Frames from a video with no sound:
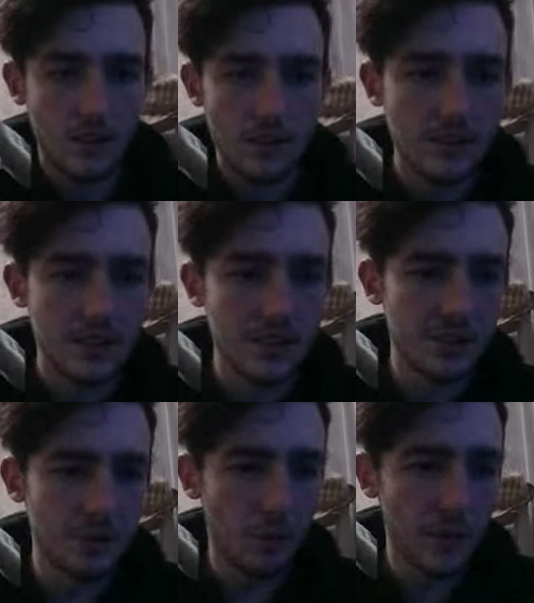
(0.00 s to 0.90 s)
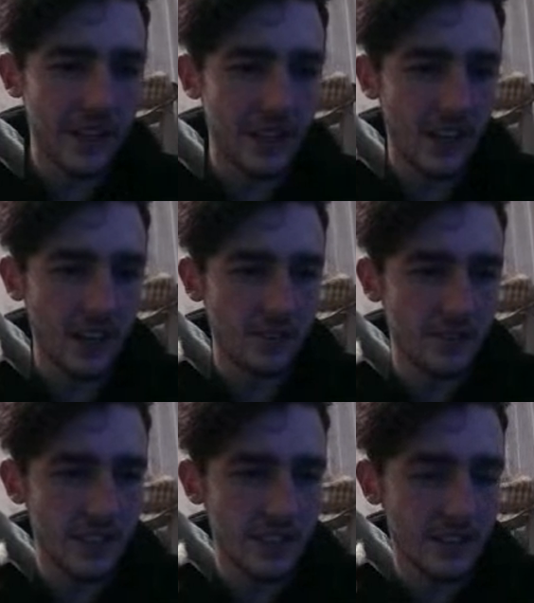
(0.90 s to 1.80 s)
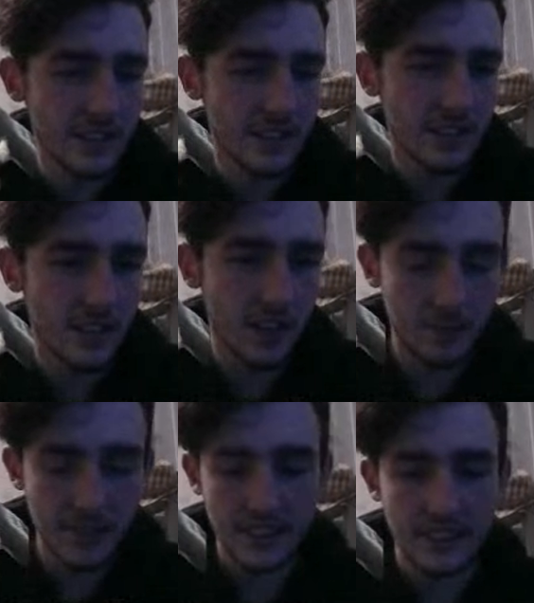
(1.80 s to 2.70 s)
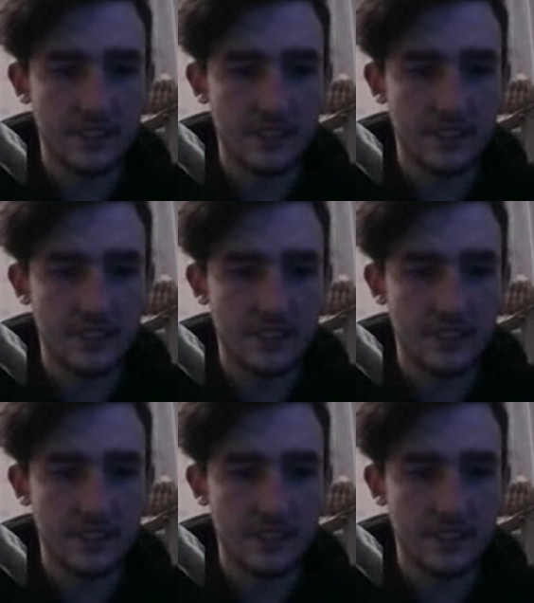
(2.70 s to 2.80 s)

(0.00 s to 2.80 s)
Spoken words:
So what we can have is update